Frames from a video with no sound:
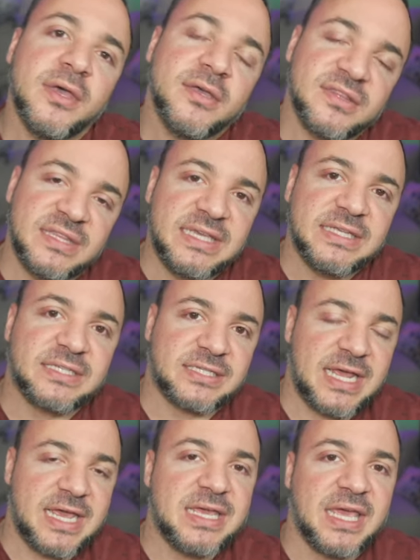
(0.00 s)
these
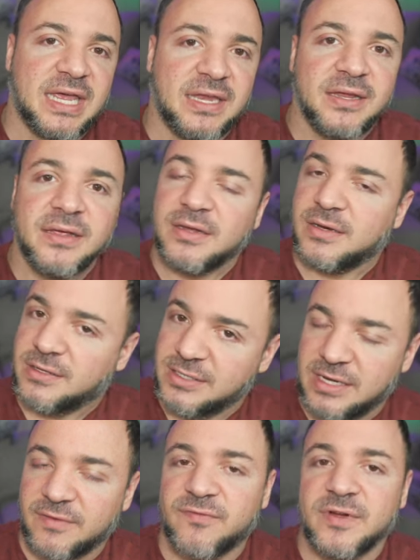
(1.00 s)
take in
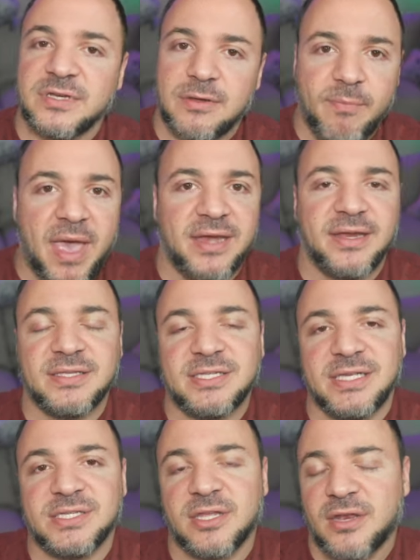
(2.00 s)
different
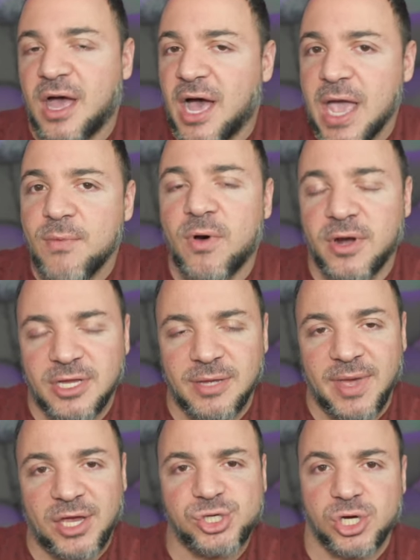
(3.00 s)
dependencies that I wanted to
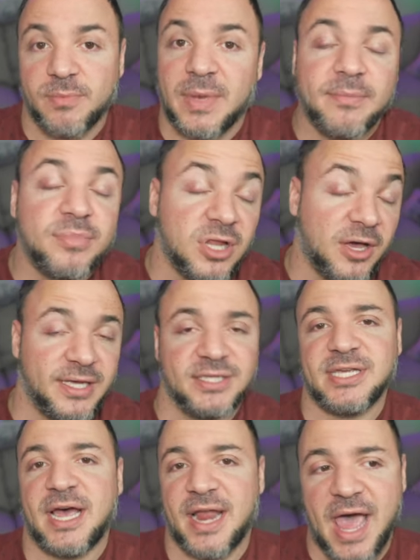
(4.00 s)
make sure my plugins
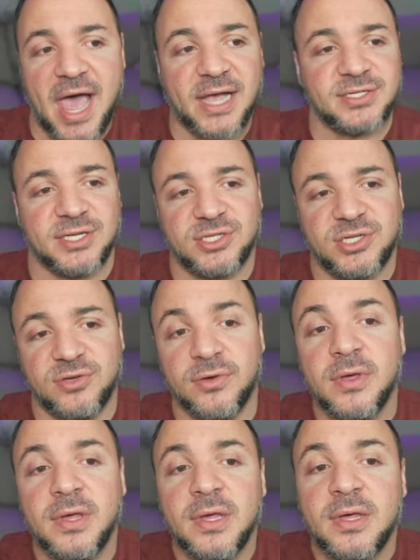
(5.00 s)
had access to.
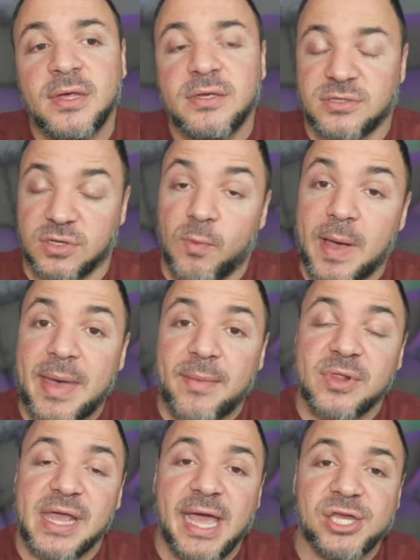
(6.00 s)
So the web
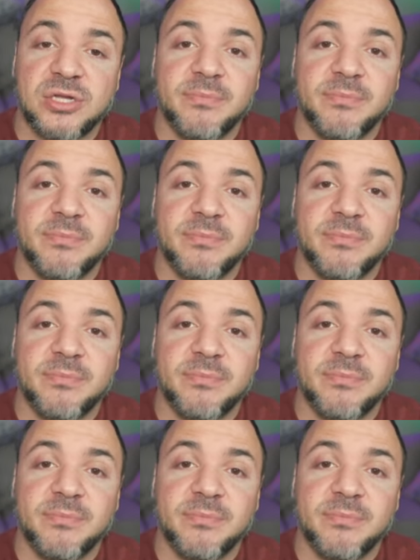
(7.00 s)
application